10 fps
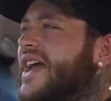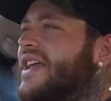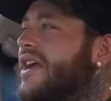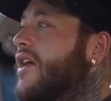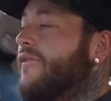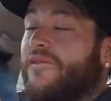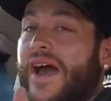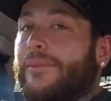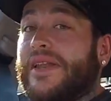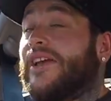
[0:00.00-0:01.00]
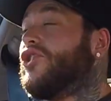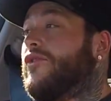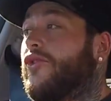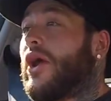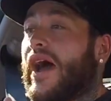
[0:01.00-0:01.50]
a family and
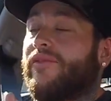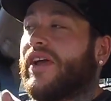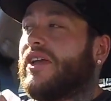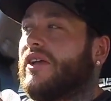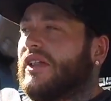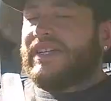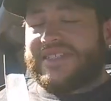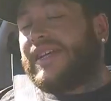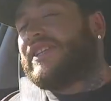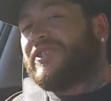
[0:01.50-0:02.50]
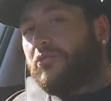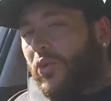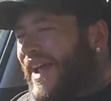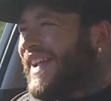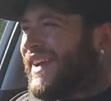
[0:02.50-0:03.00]
if you have a
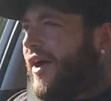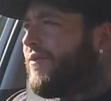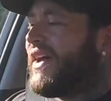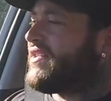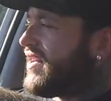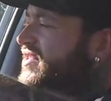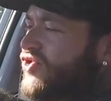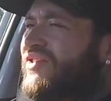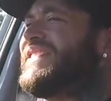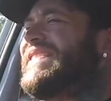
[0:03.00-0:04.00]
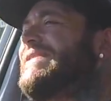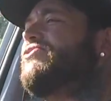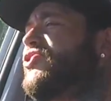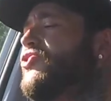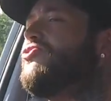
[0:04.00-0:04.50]
sensible income, that does not
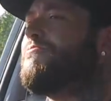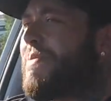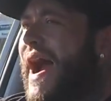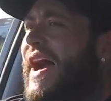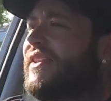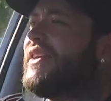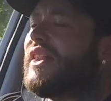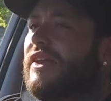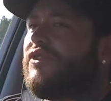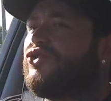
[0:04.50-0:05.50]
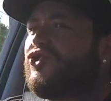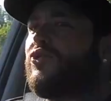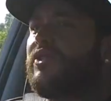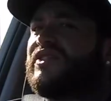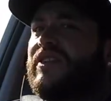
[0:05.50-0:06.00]
seem too bad. If you
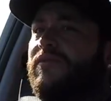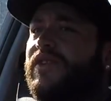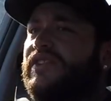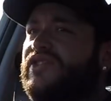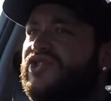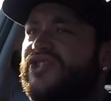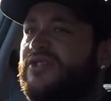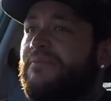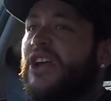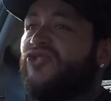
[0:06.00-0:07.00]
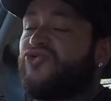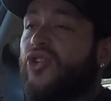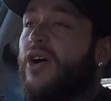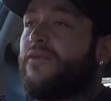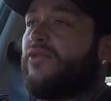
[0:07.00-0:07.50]
do want something to just
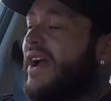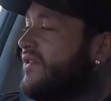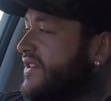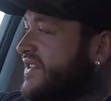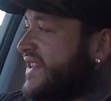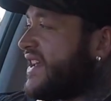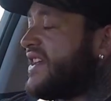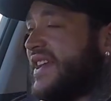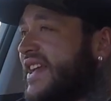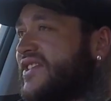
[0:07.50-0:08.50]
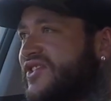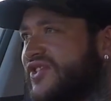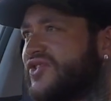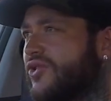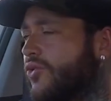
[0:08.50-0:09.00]
drive around in to get your kids
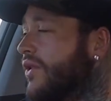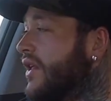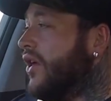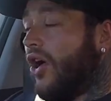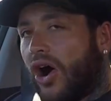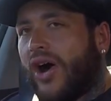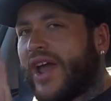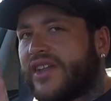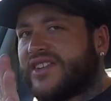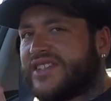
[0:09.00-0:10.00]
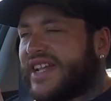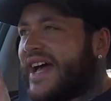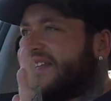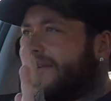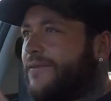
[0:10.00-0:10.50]
to school, I
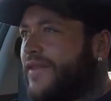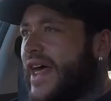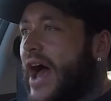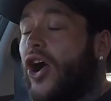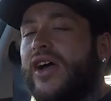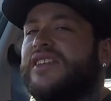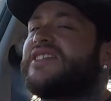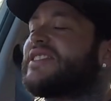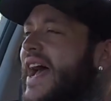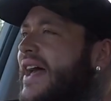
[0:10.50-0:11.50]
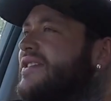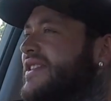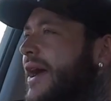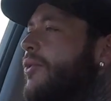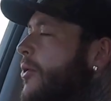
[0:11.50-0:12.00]
understand it for that. I understand
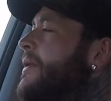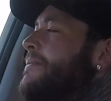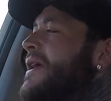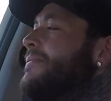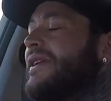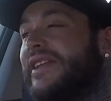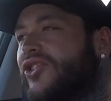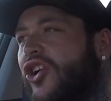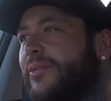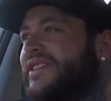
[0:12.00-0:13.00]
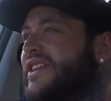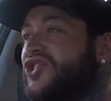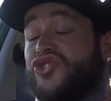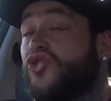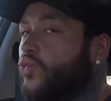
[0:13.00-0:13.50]
there will be people in the comment
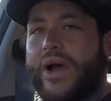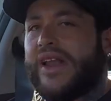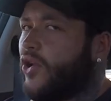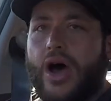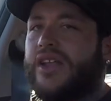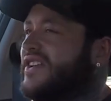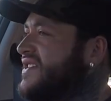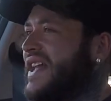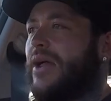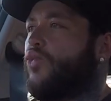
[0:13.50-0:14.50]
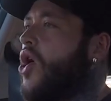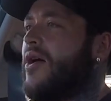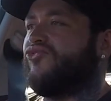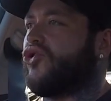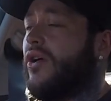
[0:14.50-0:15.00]
section that will not understand why
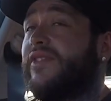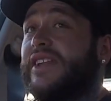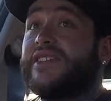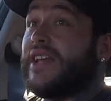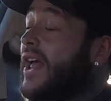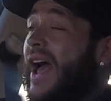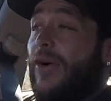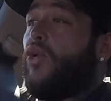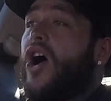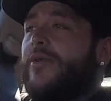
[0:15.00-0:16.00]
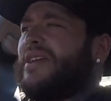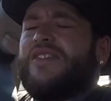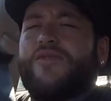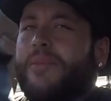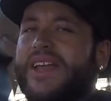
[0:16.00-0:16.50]
I'm driving this and why I'm
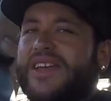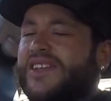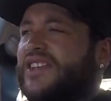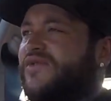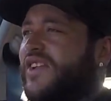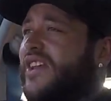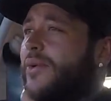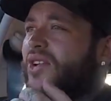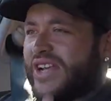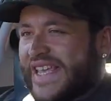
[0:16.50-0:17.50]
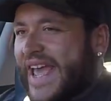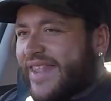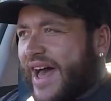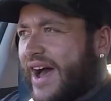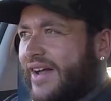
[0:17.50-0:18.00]
even making this video, and I get
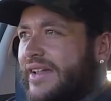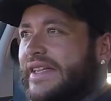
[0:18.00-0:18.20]
that.